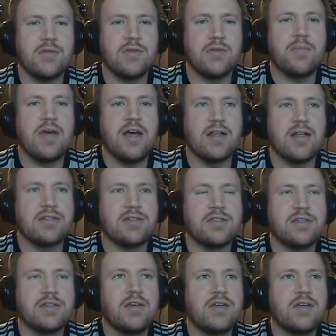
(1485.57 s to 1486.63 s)
Dread
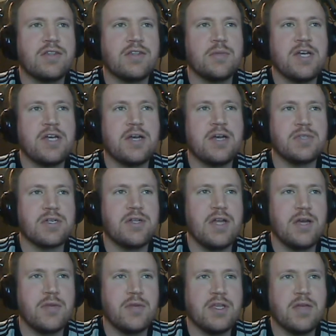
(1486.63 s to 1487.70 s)
Palace, sometimes a
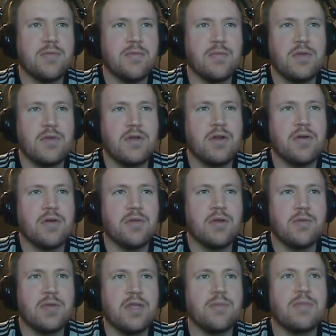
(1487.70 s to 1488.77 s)
client would get
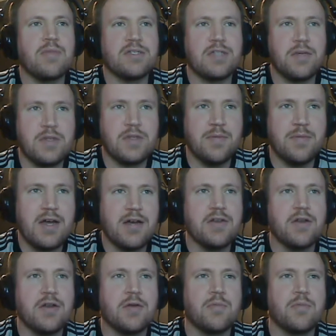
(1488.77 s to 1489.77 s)
it would get messed up somehow.